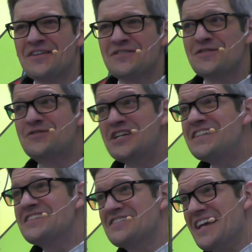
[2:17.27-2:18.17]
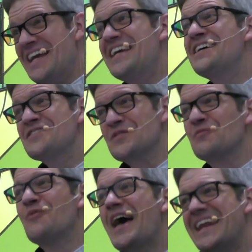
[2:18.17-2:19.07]
So Jesus is
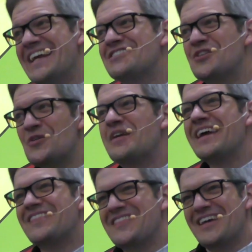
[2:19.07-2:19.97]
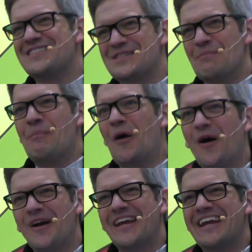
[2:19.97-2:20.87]
ready to get this
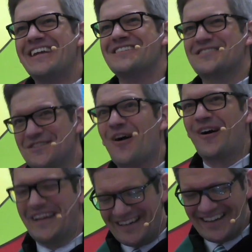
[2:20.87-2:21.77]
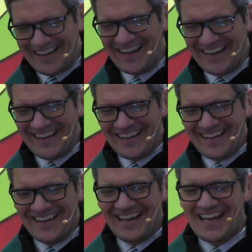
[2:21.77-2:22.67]
party started.
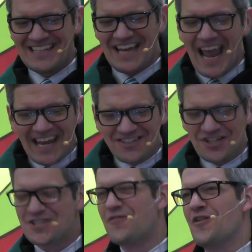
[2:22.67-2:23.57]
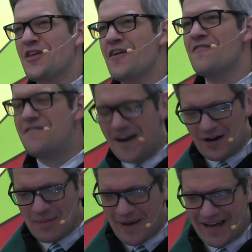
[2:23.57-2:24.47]
He's anxious for the
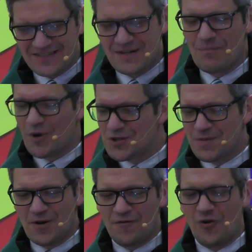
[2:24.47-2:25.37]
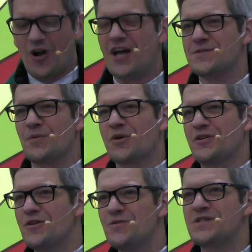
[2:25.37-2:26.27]
very best, most beautiful gospel
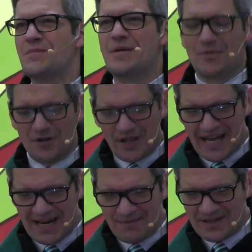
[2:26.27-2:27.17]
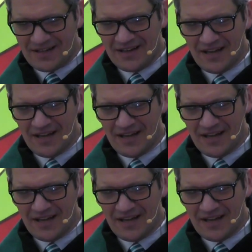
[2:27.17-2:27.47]
good news to be proclaimed